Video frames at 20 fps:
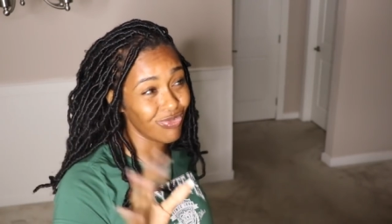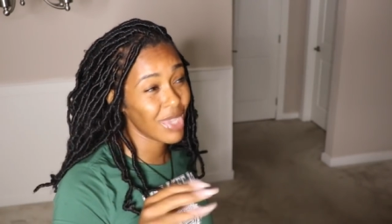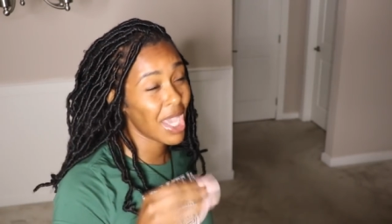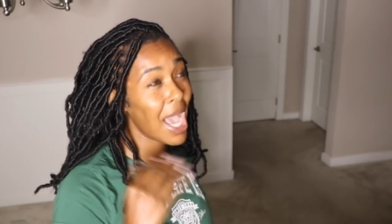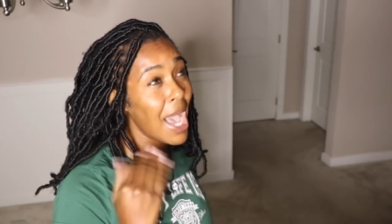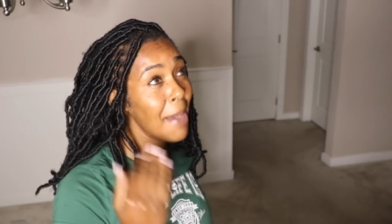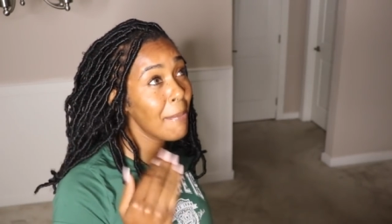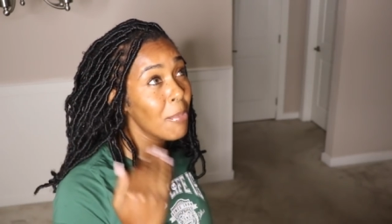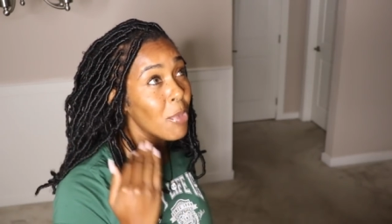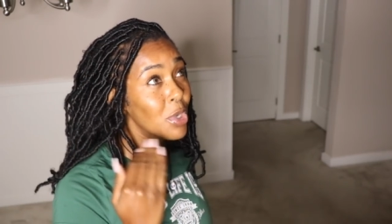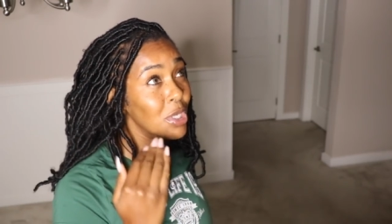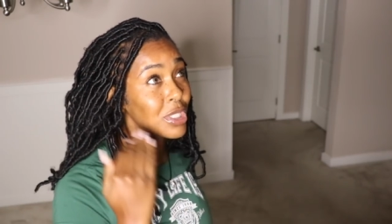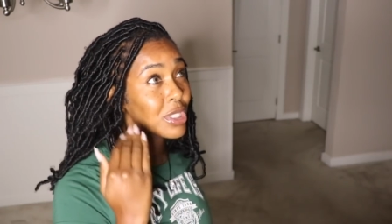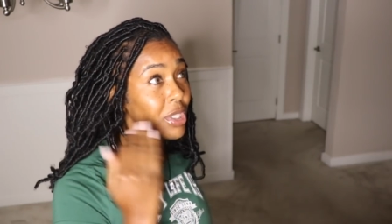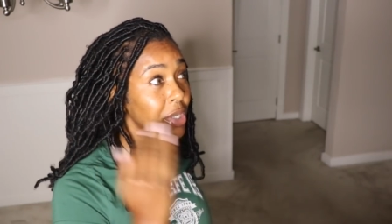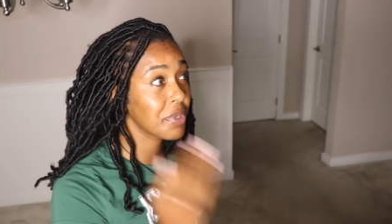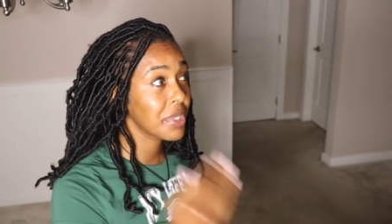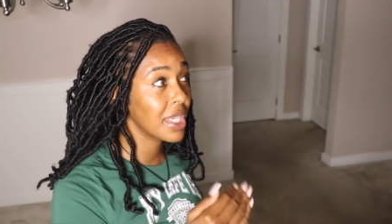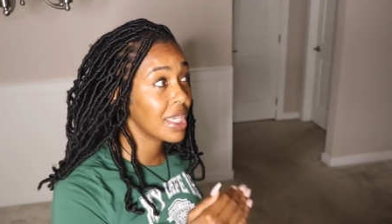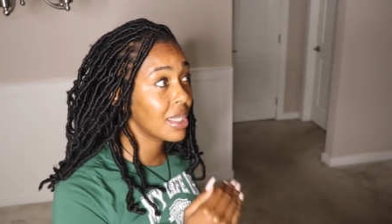I'm more
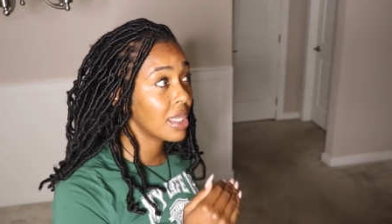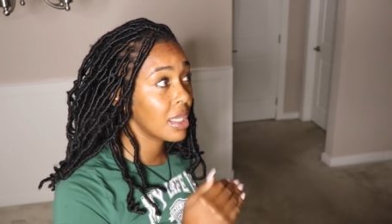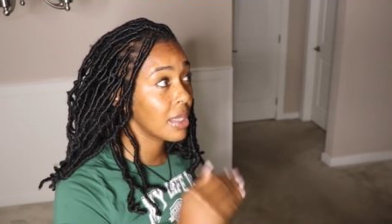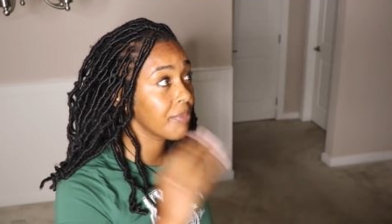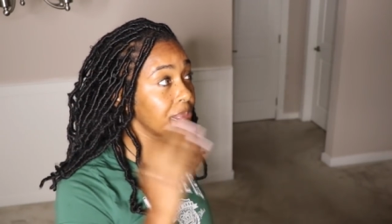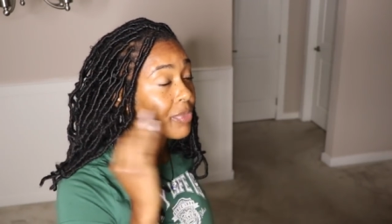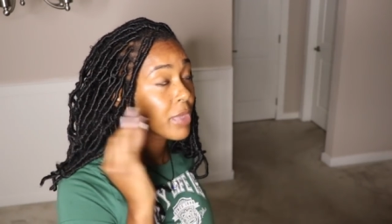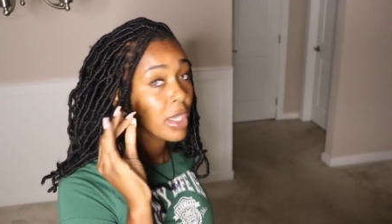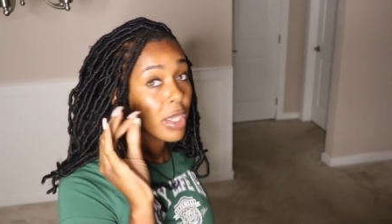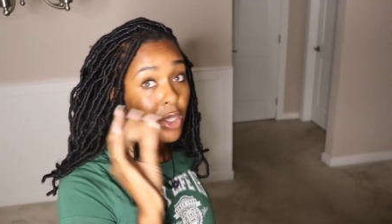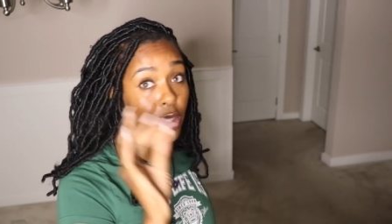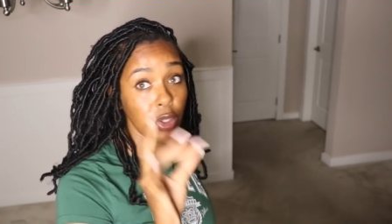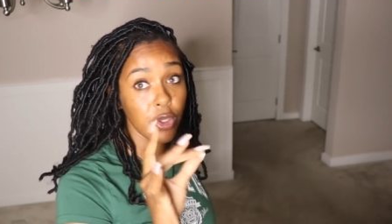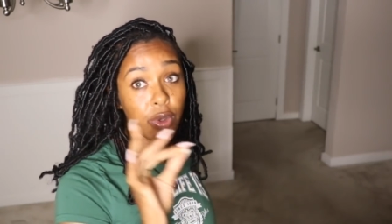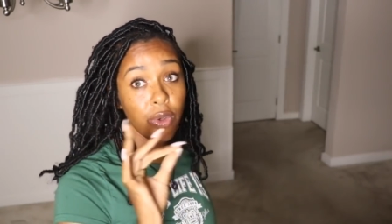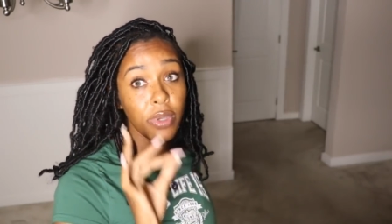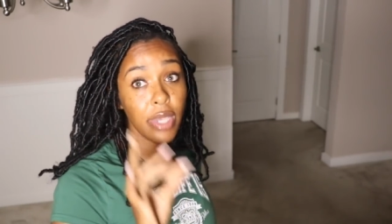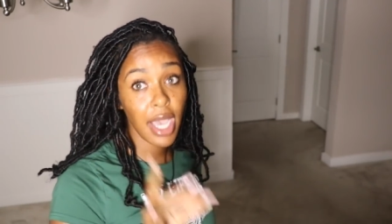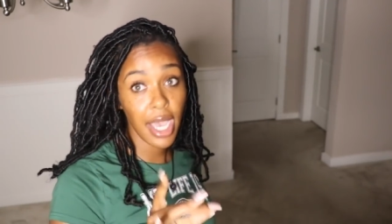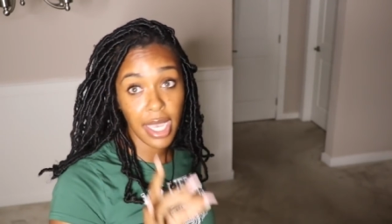so getting
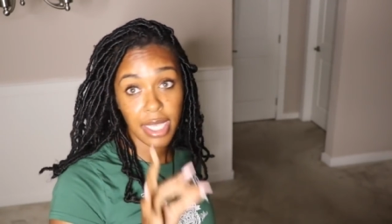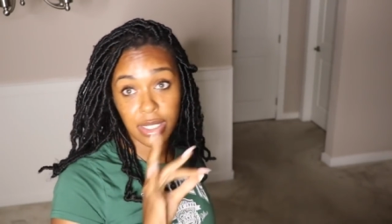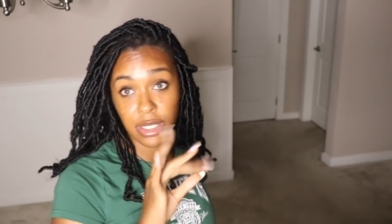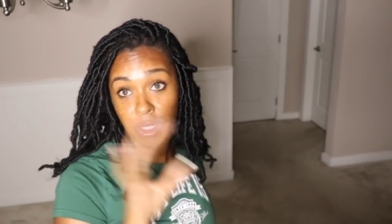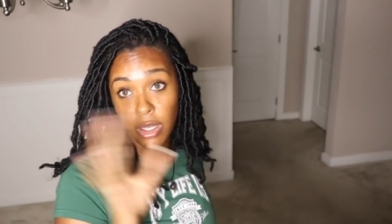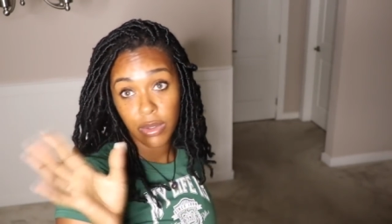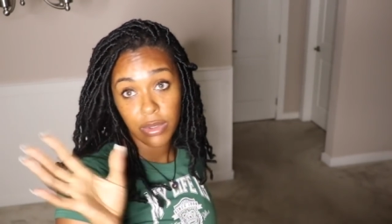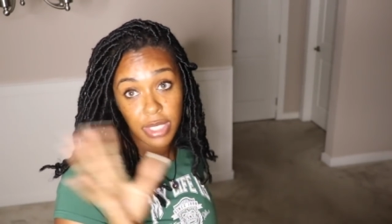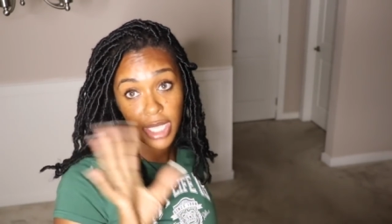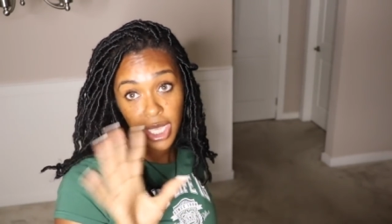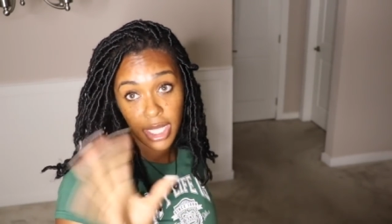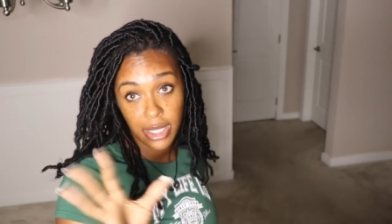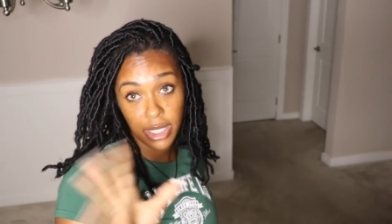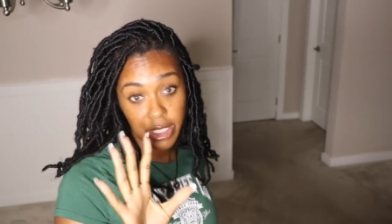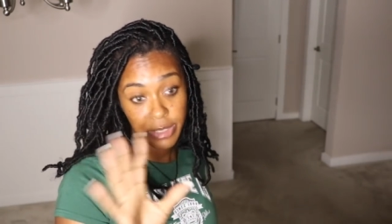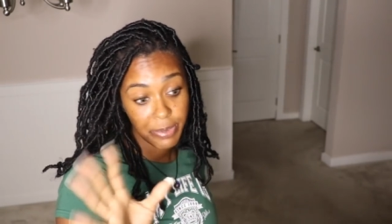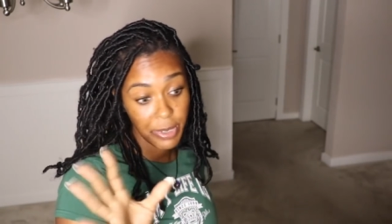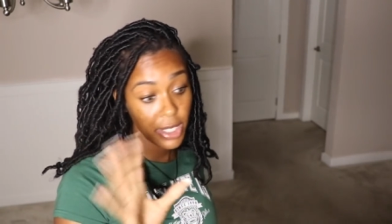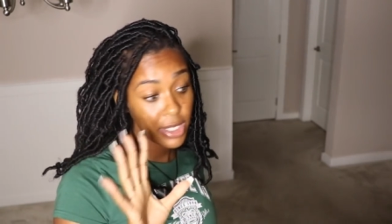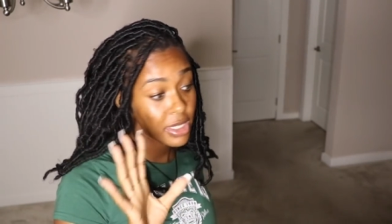you guys don't take
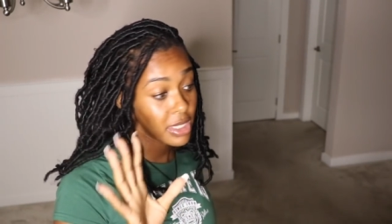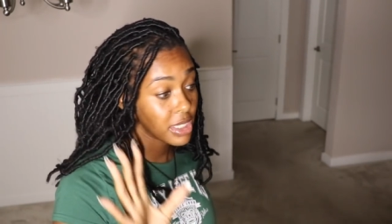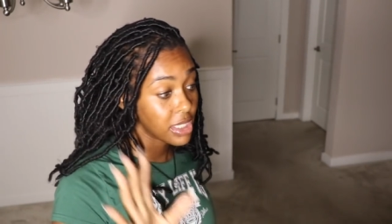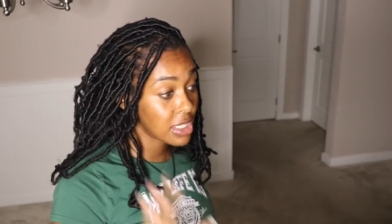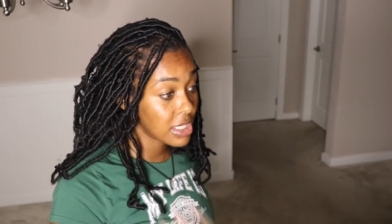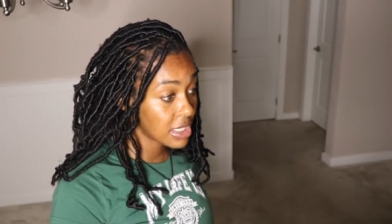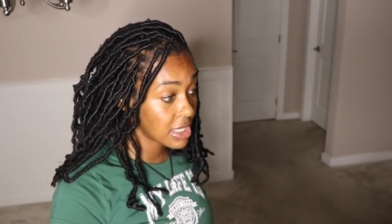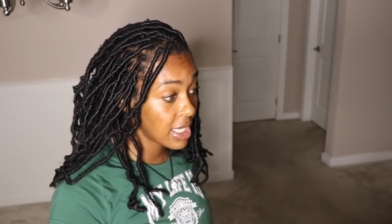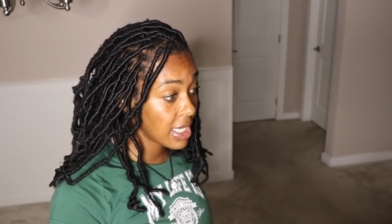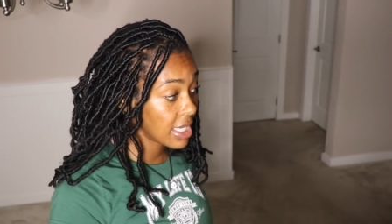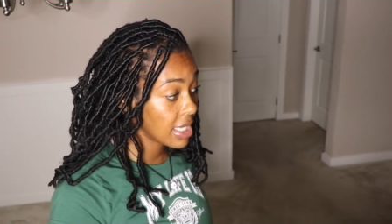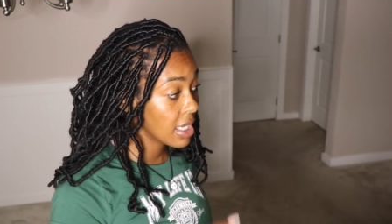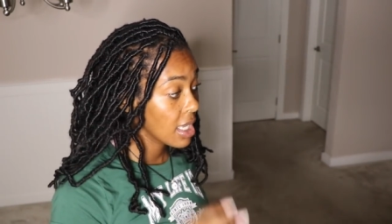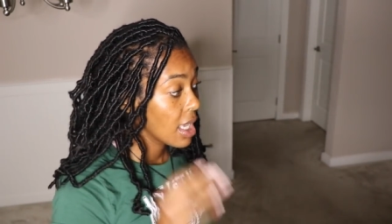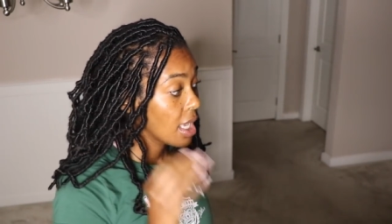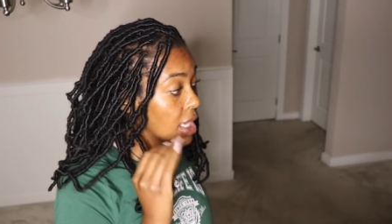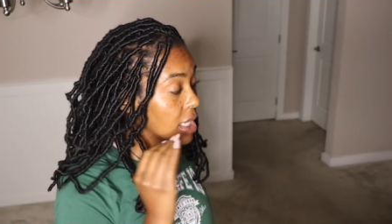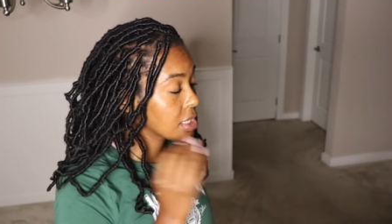this person's shit.